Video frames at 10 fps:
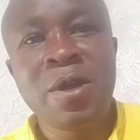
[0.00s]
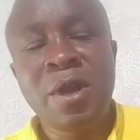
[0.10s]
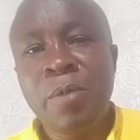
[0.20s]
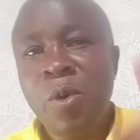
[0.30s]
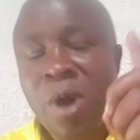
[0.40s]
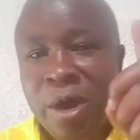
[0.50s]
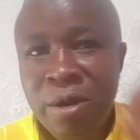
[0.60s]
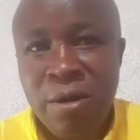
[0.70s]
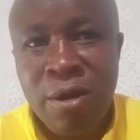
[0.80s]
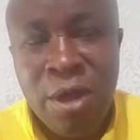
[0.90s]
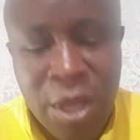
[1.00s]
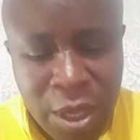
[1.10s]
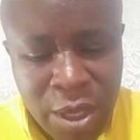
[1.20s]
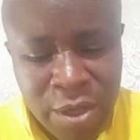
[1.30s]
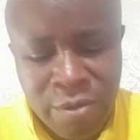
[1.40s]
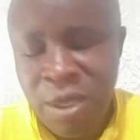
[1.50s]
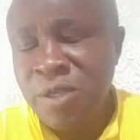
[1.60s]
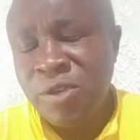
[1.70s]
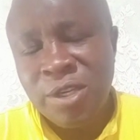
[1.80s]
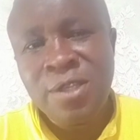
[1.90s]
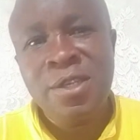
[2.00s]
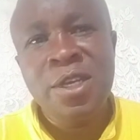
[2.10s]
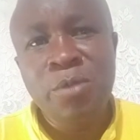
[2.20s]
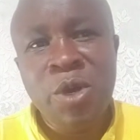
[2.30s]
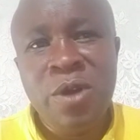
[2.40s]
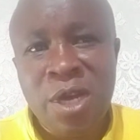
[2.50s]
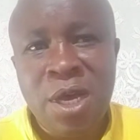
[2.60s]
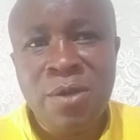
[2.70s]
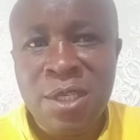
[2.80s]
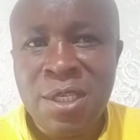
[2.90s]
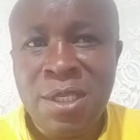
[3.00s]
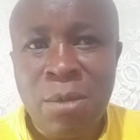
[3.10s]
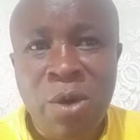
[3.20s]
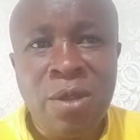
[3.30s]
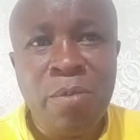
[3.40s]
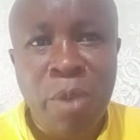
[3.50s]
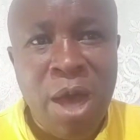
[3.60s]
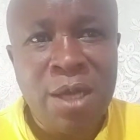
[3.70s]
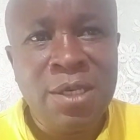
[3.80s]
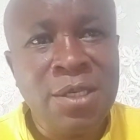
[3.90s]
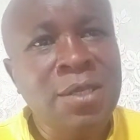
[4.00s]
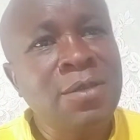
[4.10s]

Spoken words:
Number one, the interest in Migori County is about the party.